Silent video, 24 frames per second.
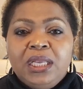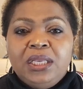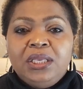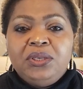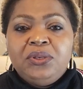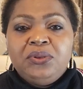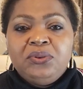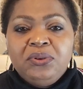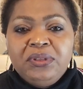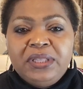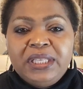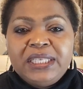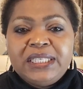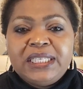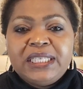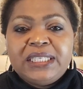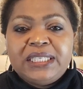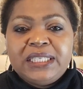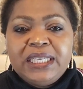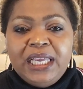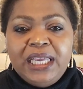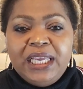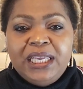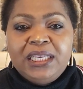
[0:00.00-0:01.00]
You know, there's a
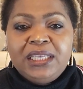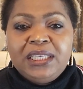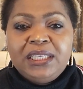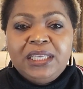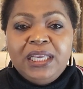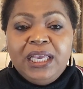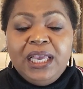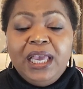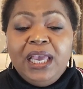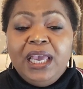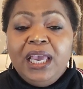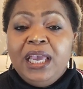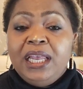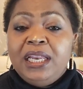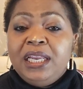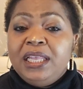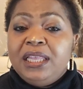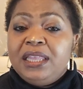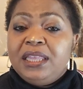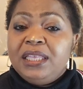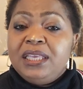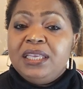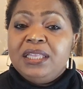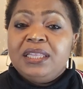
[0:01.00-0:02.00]
saying
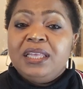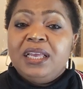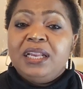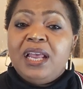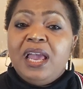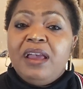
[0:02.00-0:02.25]
anything that